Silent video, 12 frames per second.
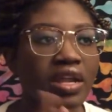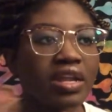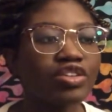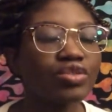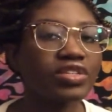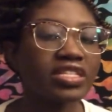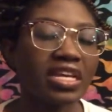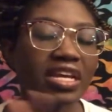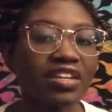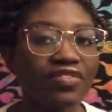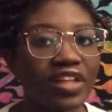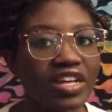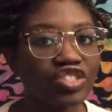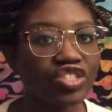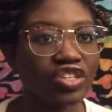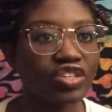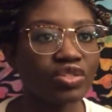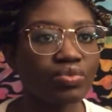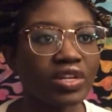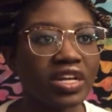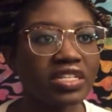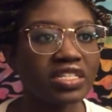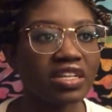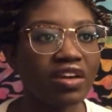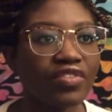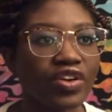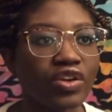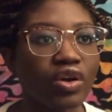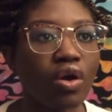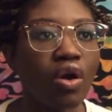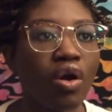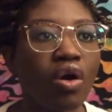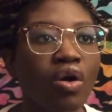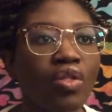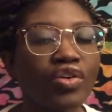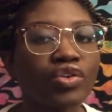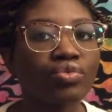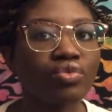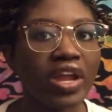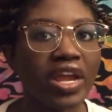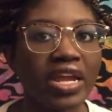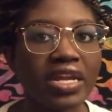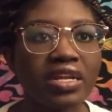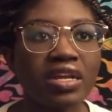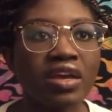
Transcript: Now towards the end of last year is when I discovered all the great